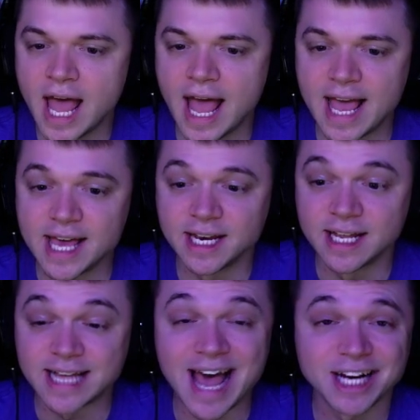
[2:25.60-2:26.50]
And
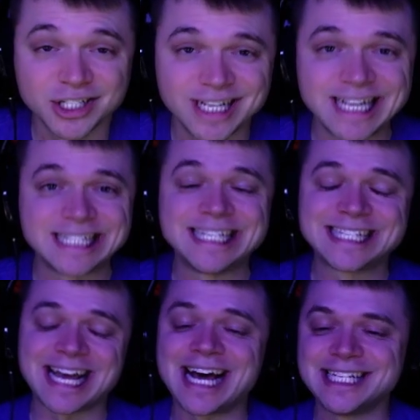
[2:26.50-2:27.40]
it actually is
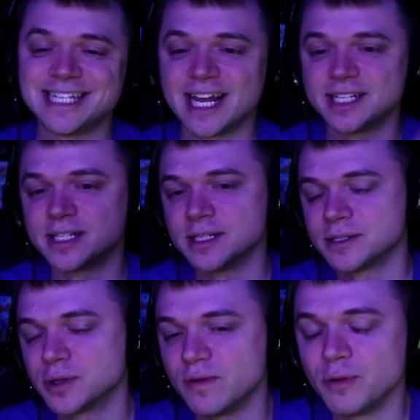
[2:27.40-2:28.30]
disguised as it.
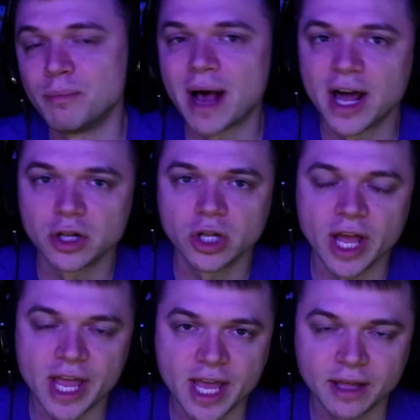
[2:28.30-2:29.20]
So if you battle
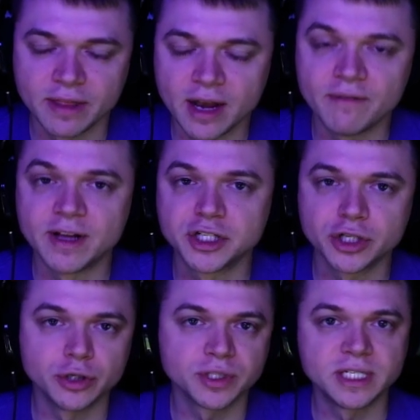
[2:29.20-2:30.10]
it, then
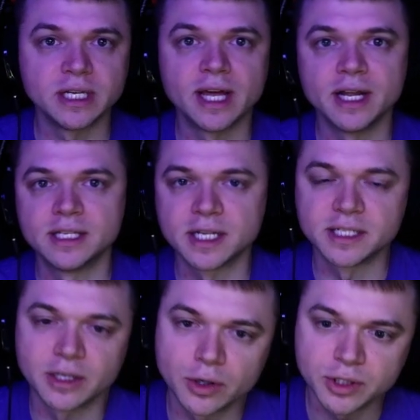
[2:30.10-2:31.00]
eventually you'll see that it is a
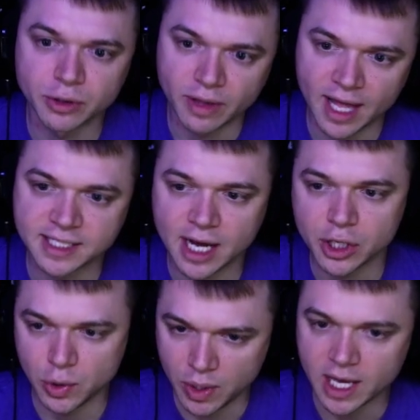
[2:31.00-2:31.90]
Ditto. So that's how
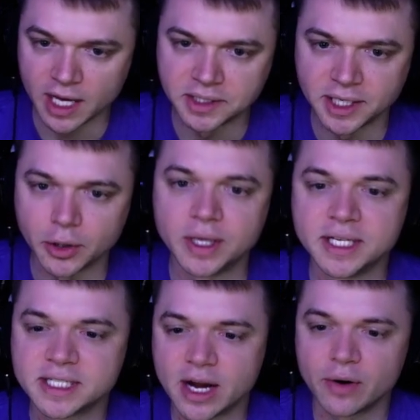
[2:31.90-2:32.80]
you get a Ditto in
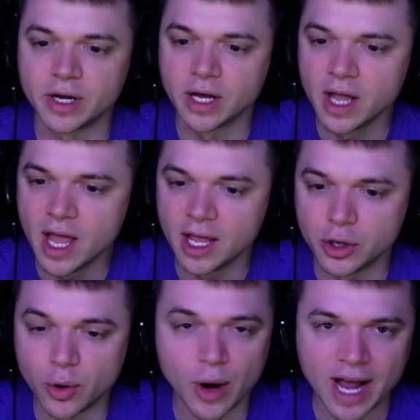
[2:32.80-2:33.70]
this area.
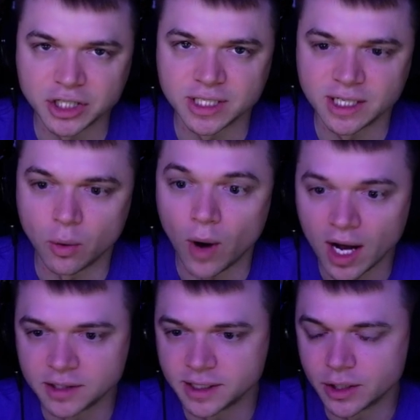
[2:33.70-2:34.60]
You don't actually see a
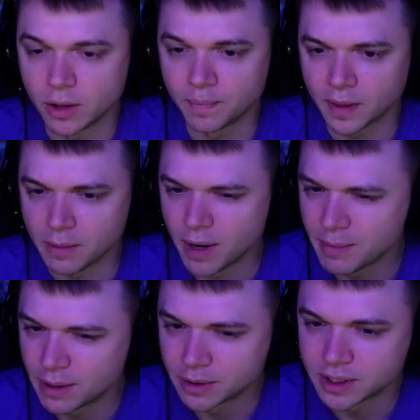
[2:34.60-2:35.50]
wild Ditto. You might
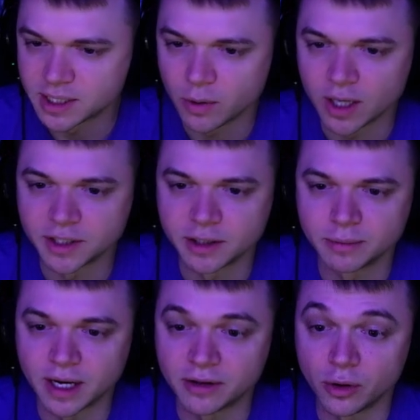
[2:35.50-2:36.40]
be able to see a wild Ditto,
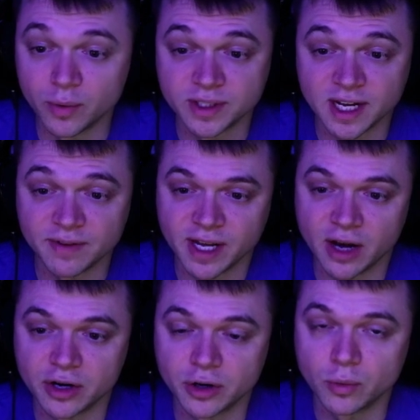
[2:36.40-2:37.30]
but the only ones I've
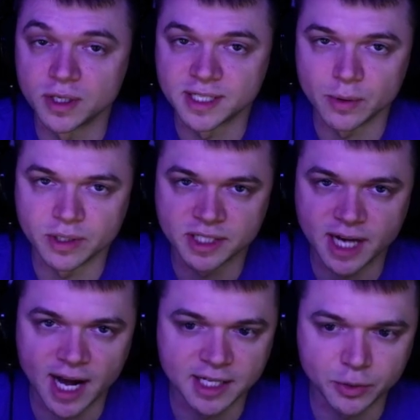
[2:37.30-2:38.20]
encountered are ones that were
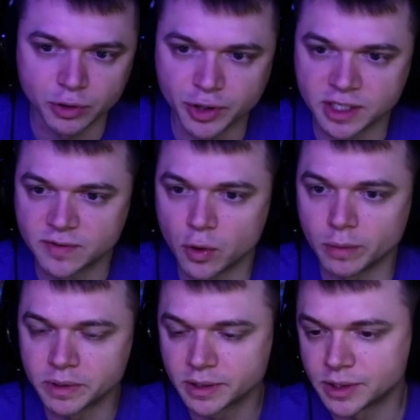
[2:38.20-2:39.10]
disguised or
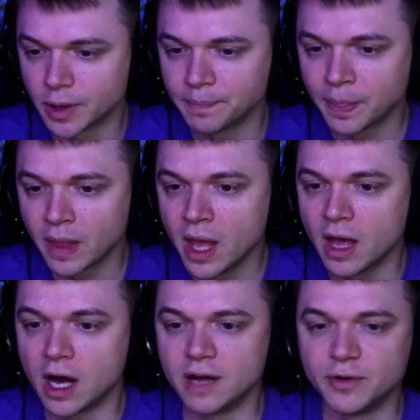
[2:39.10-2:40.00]
transformed. So
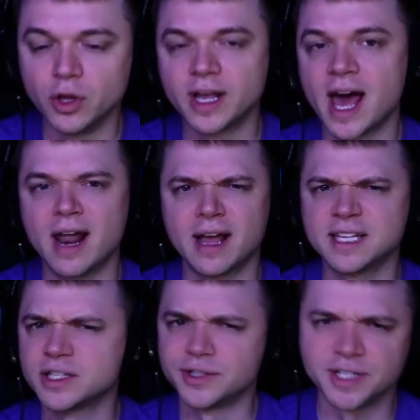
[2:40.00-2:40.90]
uh, if you look at it, I
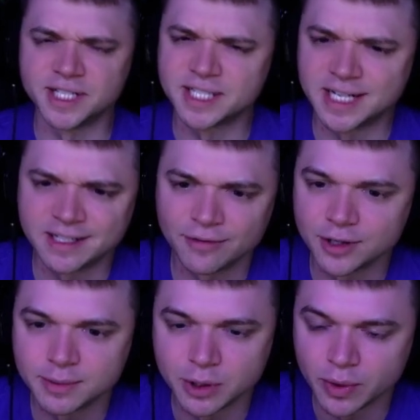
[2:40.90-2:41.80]
guess there's a distinct
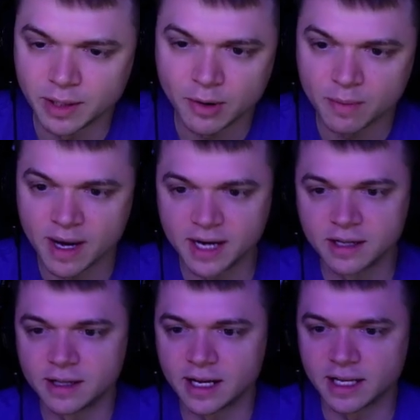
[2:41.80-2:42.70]
difference between the Pokemon
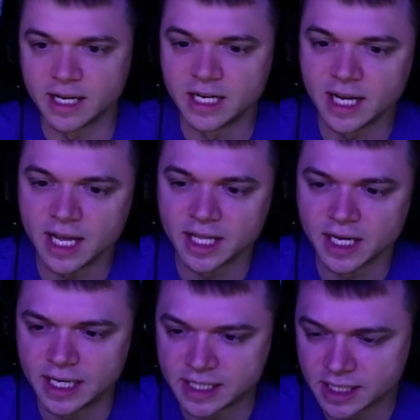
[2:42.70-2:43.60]
that can indicate that
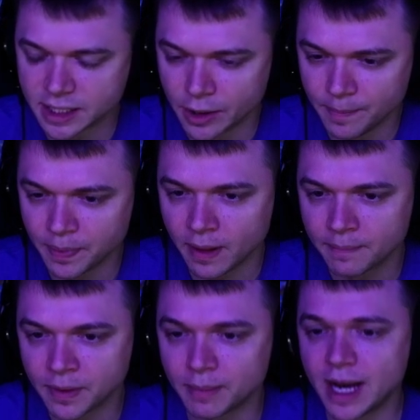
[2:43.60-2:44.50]
it is a Ditto.
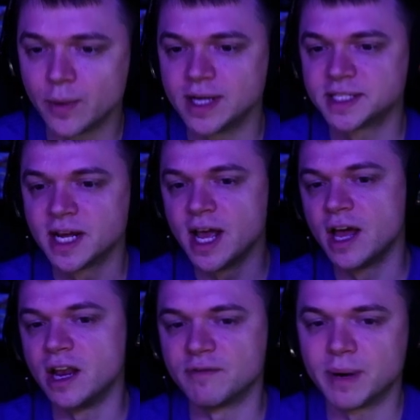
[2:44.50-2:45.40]
But anyways,
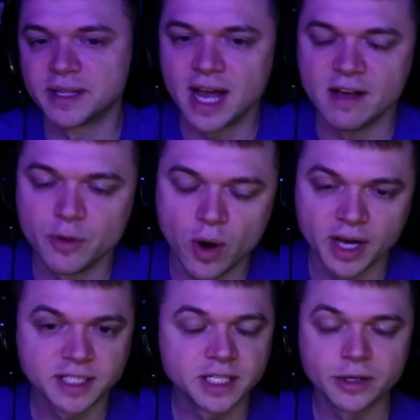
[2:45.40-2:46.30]
enough about that. If you
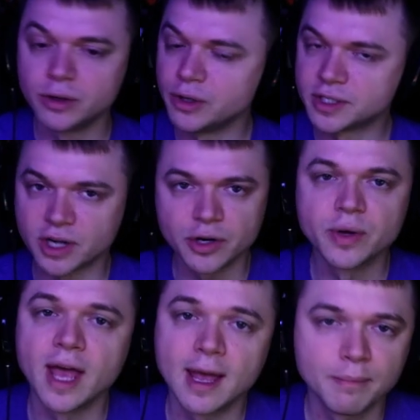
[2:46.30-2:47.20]
wanted to, you could start a new
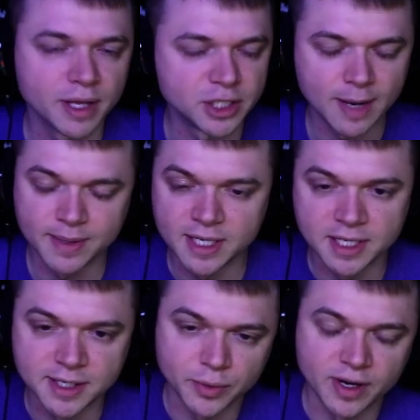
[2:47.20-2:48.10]
game, play
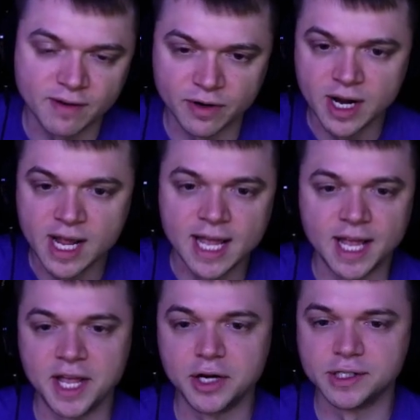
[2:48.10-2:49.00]
Japanese or whatever,
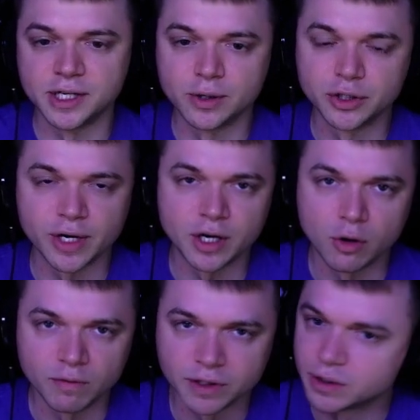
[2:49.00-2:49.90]
and get your Ditto and trade it
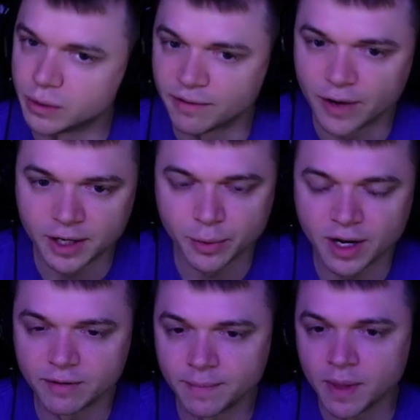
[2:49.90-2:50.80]
over to a friend or
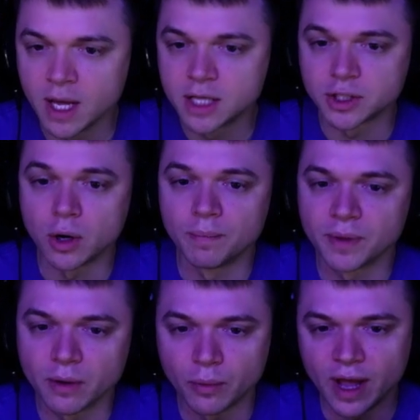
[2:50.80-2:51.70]
whatever. So
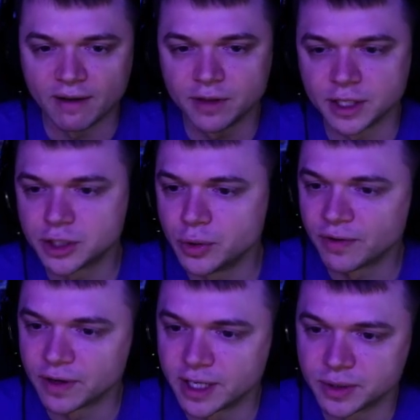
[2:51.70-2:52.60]
we have the two
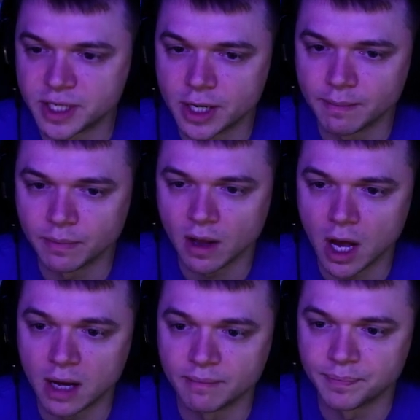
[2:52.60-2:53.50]
different Dittos here.
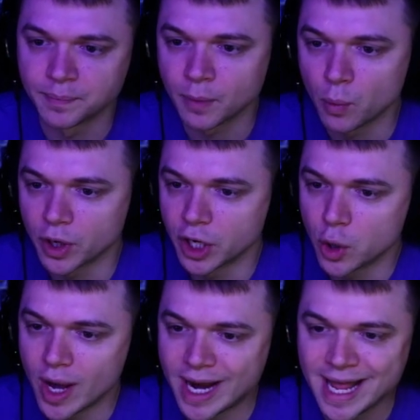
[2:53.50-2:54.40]
Um, we're going to
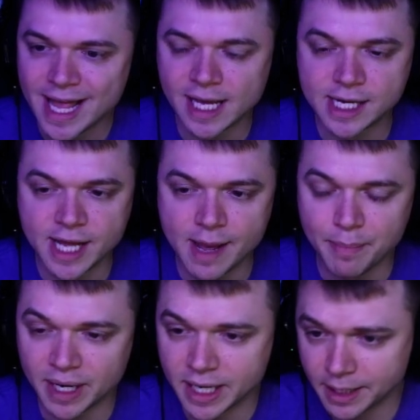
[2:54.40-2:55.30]
go ahead and hit
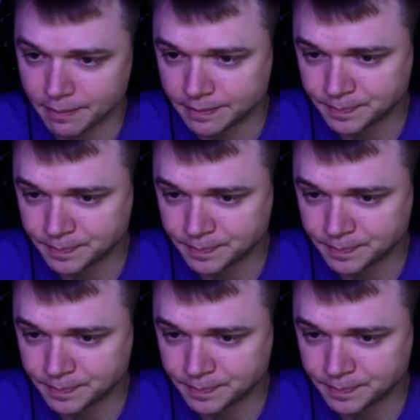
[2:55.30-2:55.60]
Picnic.